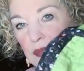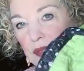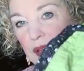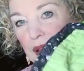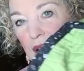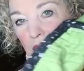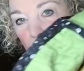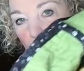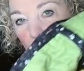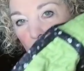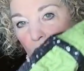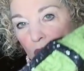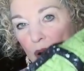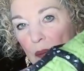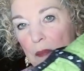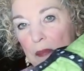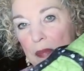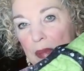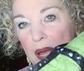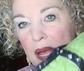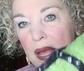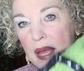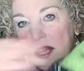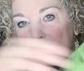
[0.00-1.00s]
that are
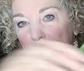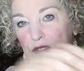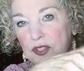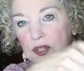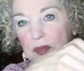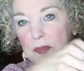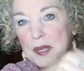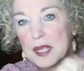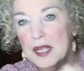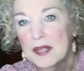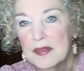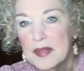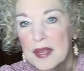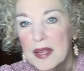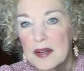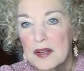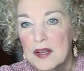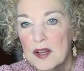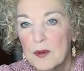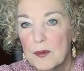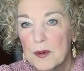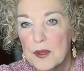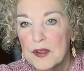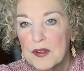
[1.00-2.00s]
mesh. Let me get down
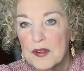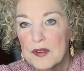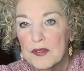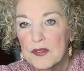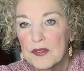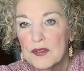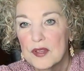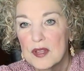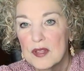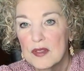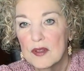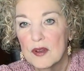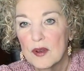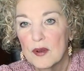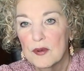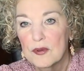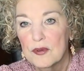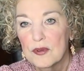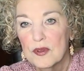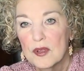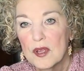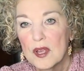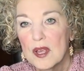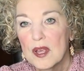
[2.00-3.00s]
here where you can see
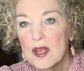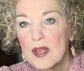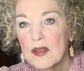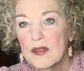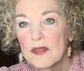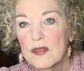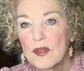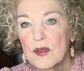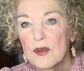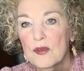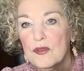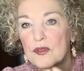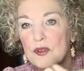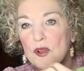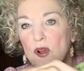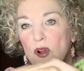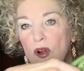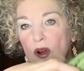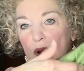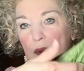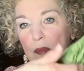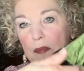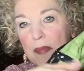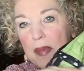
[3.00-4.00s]
those. Those
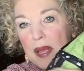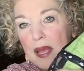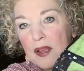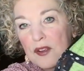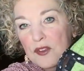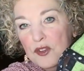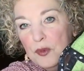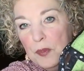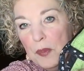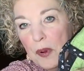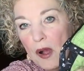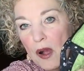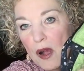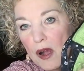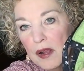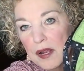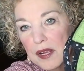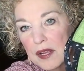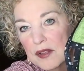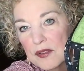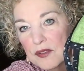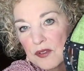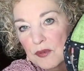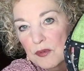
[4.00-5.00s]
are mesh
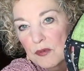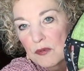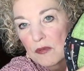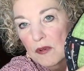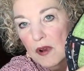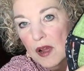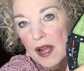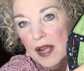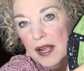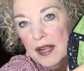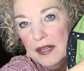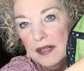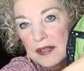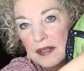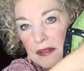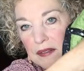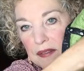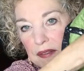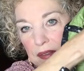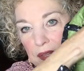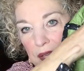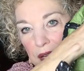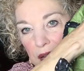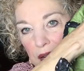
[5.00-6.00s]
pockets right
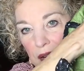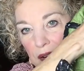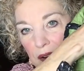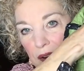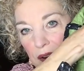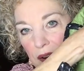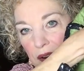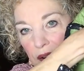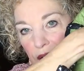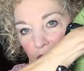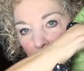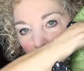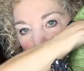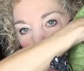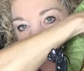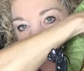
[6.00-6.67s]
there.